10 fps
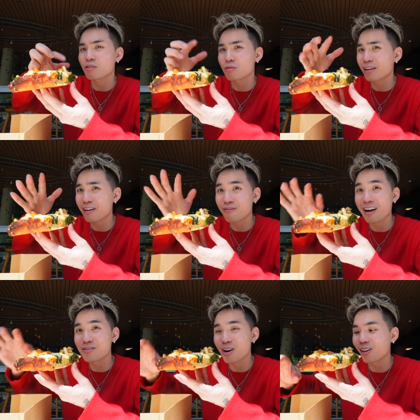it's only like
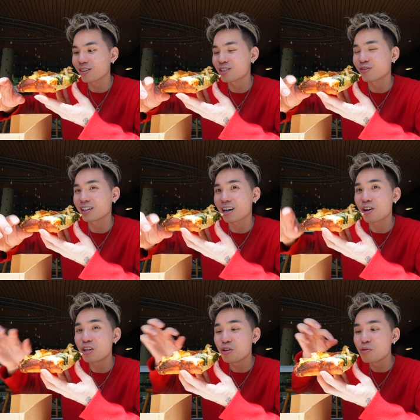five dollars for like
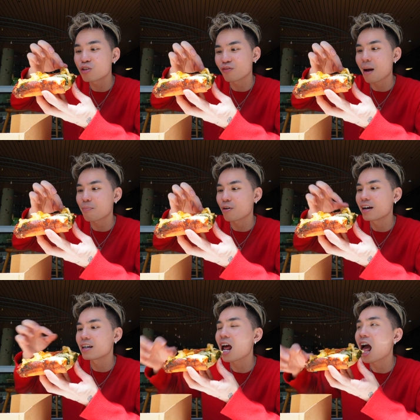a huge flatbread.